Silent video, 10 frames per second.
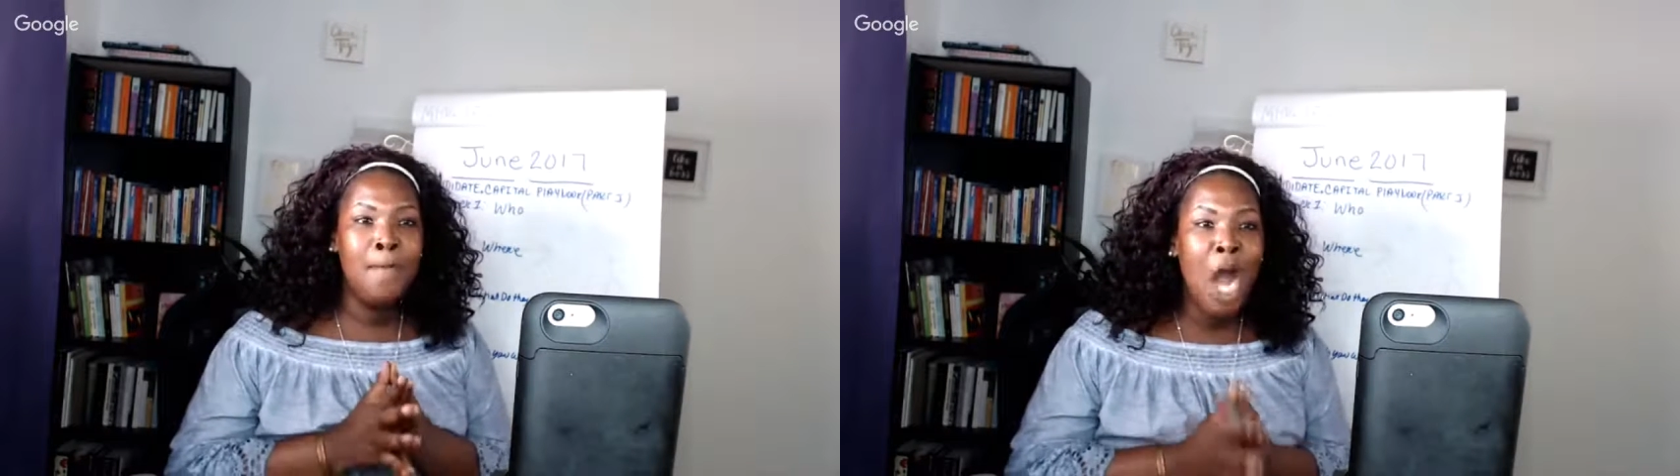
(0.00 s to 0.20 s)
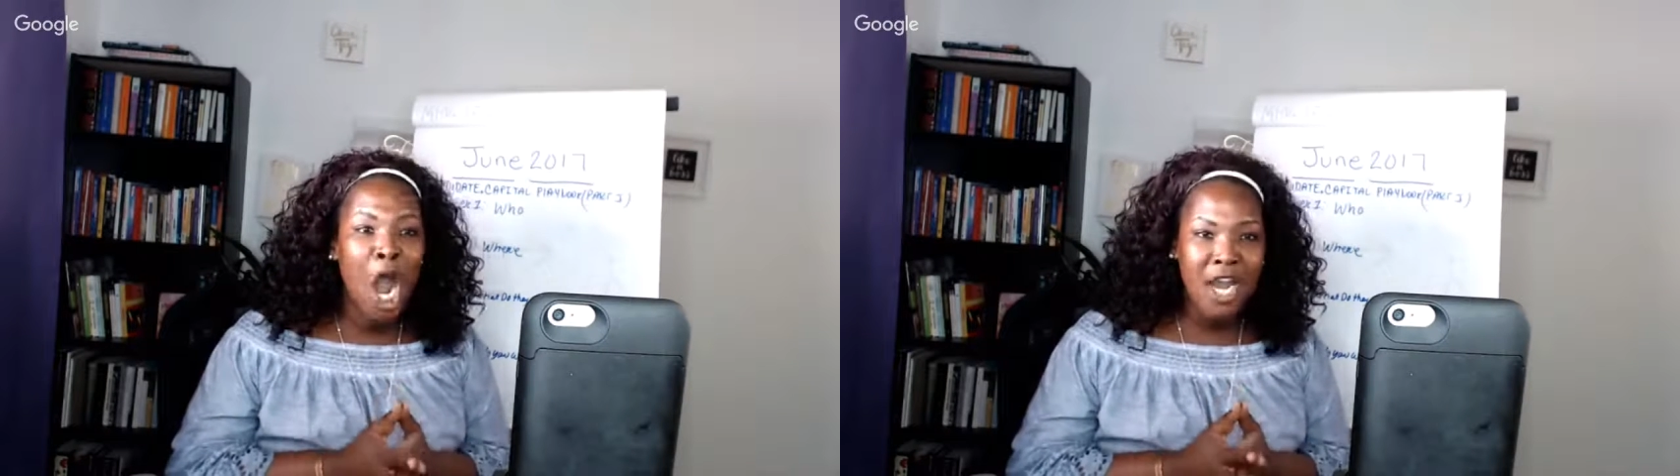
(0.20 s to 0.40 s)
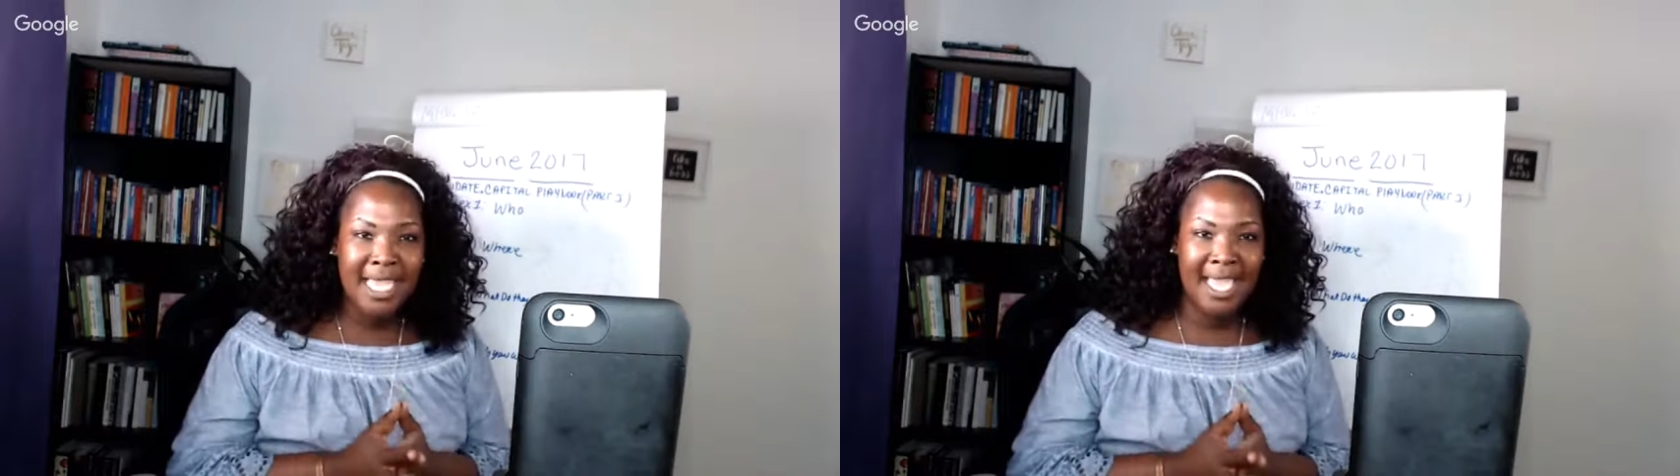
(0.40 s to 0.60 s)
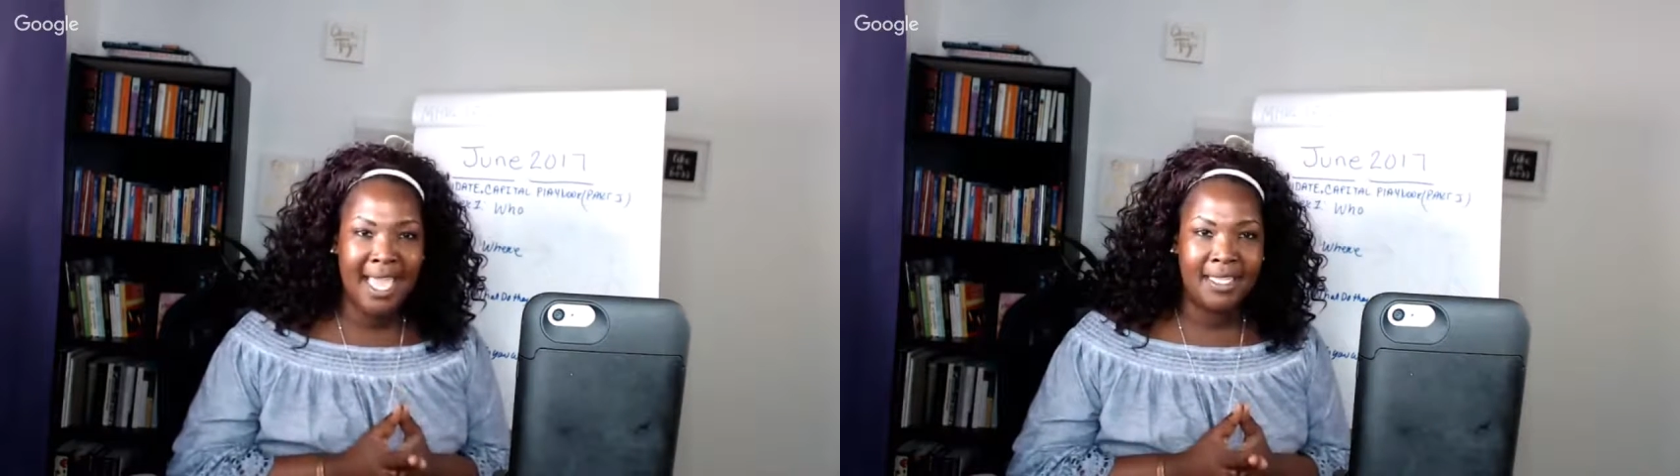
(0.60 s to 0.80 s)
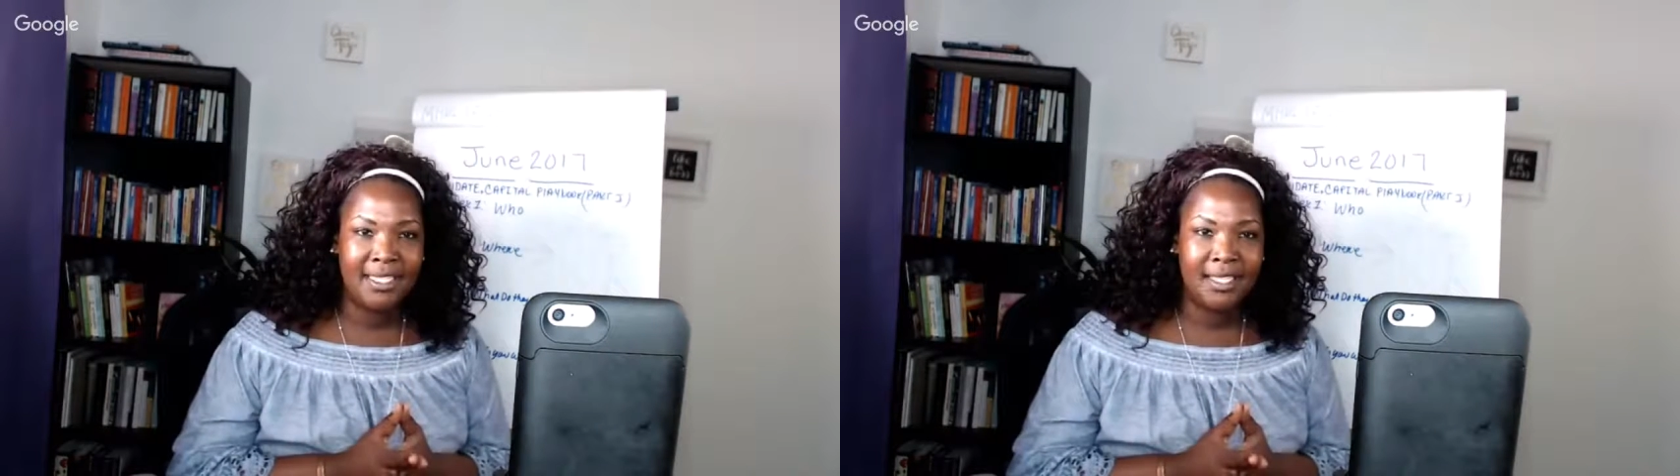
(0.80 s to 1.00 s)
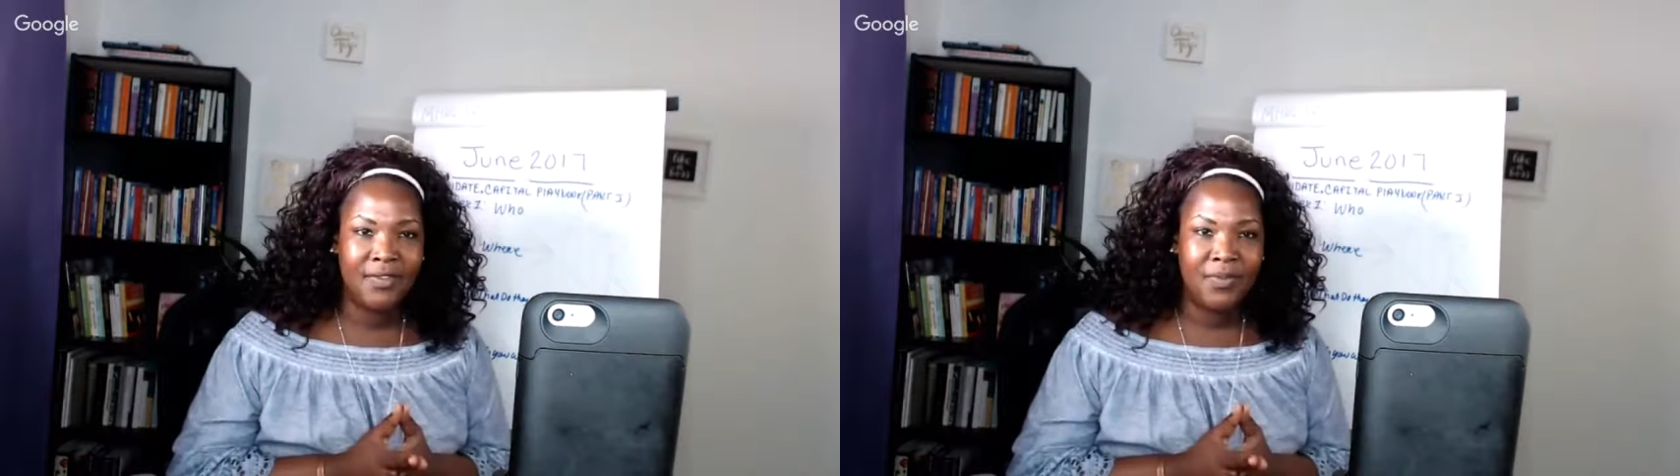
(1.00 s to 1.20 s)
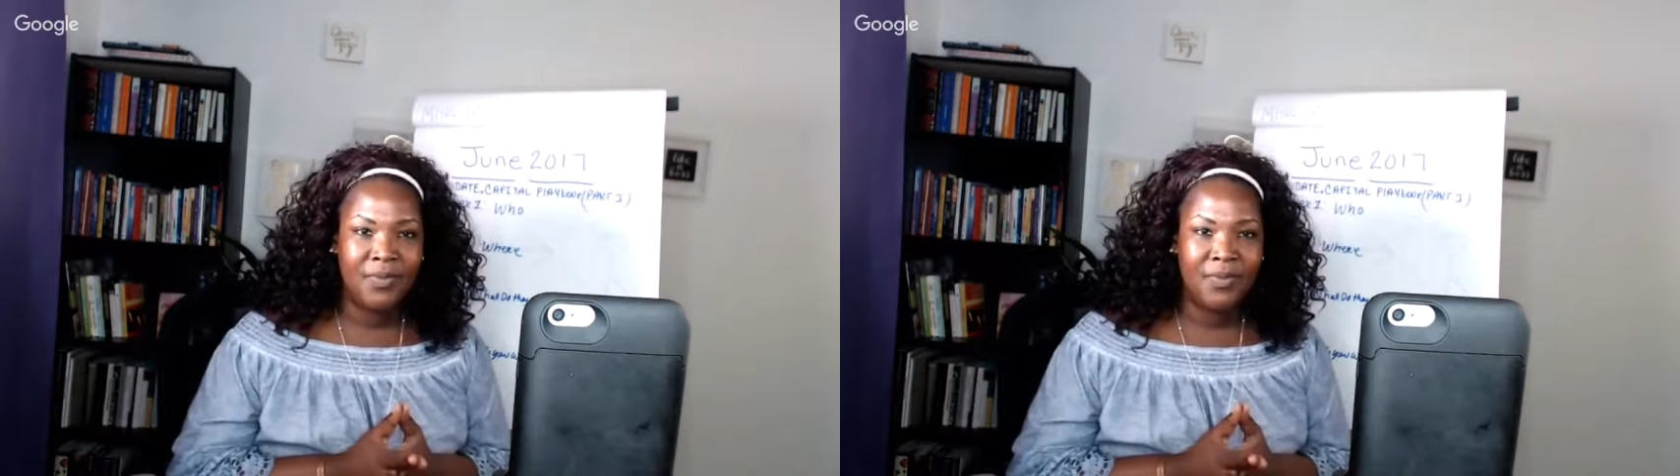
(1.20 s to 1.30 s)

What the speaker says: market?